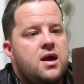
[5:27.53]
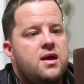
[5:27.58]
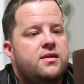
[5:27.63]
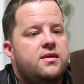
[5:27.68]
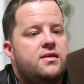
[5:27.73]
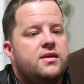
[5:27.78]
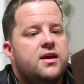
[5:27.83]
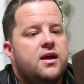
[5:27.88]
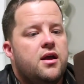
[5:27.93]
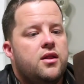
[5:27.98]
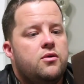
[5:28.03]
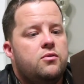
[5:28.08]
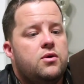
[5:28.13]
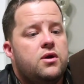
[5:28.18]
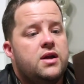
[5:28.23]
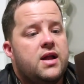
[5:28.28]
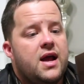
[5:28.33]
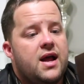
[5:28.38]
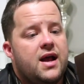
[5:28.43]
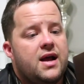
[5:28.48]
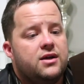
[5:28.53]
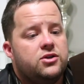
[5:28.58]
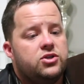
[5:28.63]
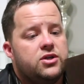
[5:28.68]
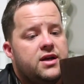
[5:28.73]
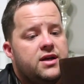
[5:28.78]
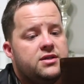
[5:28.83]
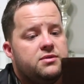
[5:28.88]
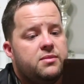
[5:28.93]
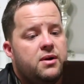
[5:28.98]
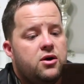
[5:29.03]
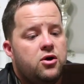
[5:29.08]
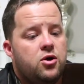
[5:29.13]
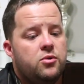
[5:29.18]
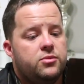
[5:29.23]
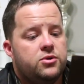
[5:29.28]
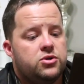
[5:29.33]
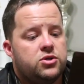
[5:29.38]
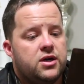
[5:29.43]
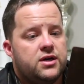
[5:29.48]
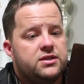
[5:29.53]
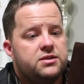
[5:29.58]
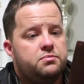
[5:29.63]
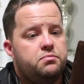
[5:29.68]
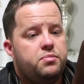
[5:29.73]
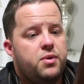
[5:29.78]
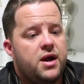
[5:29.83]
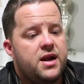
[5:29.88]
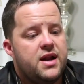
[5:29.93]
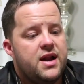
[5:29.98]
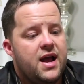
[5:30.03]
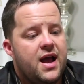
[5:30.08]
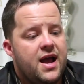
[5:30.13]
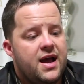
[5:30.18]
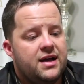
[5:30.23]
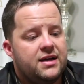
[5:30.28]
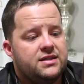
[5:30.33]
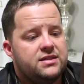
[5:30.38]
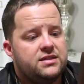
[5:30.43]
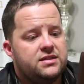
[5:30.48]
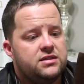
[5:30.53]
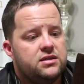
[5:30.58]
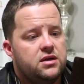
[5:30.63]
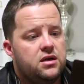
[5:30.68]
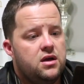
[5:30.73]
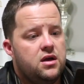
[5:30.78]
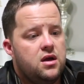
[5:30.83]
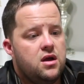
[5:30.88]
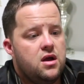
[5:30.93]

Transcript: And then the other one actually has my home address, but it has